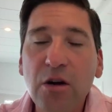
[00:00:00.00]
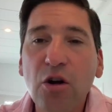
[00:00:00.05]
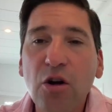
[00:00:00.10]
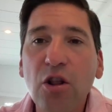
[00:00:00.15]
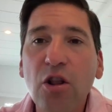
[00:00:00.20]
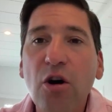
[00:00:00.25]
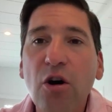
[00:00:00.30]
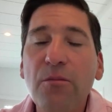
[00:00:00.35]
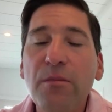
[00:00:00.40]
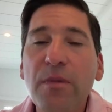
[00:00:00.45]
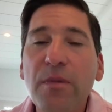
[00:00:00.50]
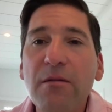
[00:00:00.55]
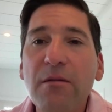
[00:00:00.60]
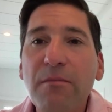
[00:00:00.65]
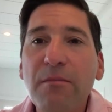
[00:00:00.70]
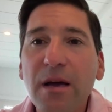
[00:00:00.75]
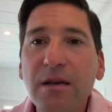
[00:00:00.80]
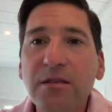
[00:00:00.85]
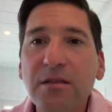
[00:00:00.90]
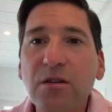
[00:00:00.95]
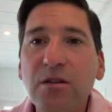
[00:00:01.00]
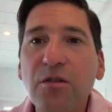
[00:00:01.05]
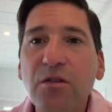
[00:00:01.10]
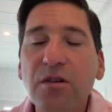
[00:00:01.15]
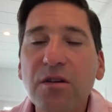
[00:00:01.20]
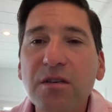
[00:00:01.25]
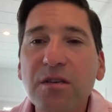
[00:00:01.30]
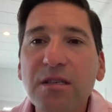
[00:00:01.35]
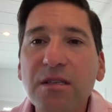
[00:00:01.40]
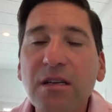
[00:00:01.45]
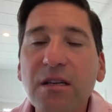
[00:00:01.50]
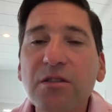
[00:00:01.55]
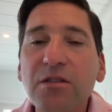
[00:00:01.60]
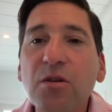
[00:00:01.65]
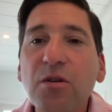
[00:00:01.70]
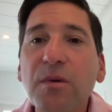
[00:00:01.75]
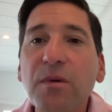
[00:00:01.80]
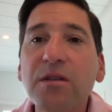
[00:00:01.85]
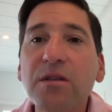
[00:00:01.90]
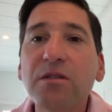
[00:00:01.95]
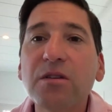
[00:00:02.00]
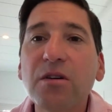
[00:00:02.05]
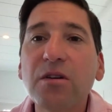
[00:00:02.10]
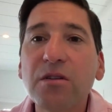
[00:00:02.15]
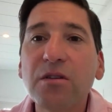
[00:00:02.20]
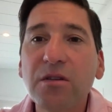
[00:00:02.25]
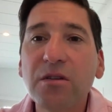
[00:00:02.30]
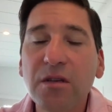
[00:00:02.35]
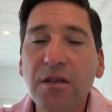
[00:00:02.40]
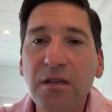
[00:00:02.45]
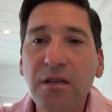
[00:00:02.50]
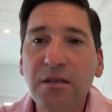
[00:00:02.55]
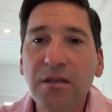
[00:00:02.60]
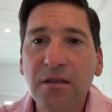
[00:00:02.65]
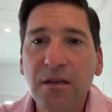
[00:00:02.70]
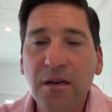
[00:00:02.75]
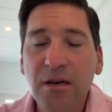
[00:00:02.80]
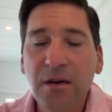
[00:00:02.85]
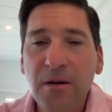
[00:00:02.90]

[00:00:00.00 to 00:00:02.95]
Colombia and Mexico, there is still some uncertainties.